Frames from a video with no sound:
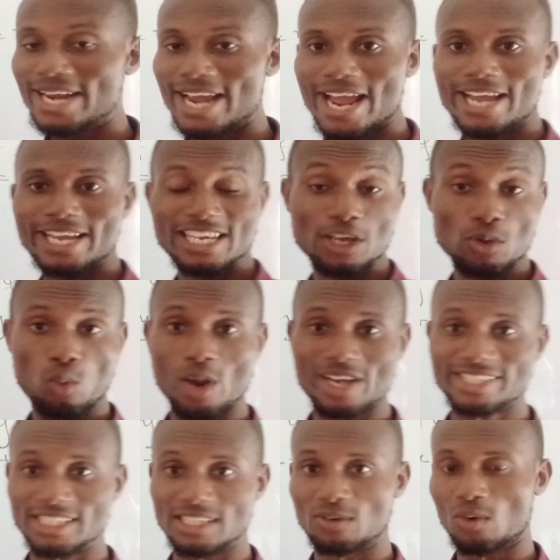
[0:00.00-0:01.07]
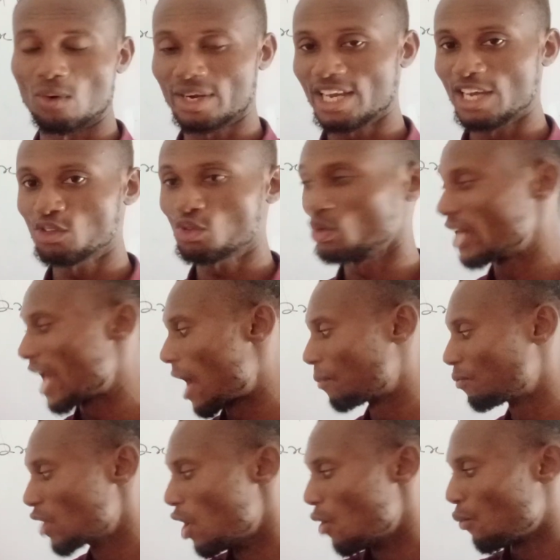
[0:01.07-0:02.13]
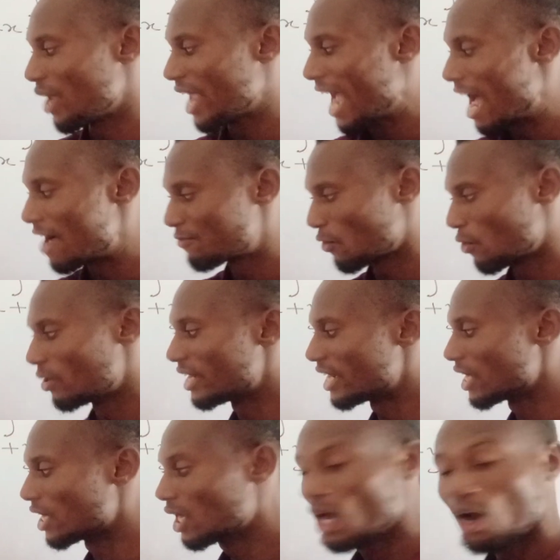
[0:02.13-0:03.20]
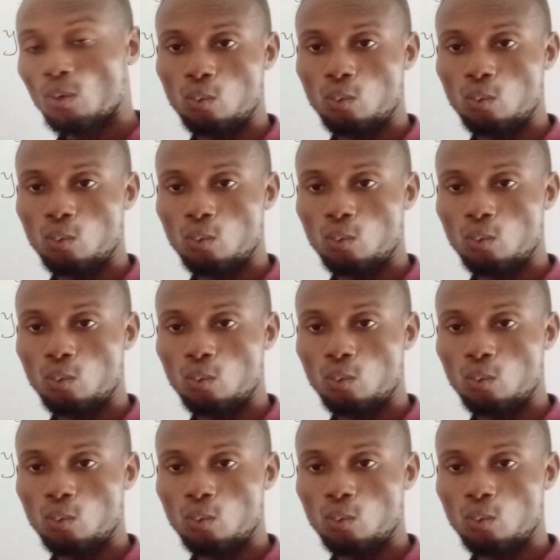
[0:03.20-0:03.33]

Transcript: the equation. Okay, so now we have only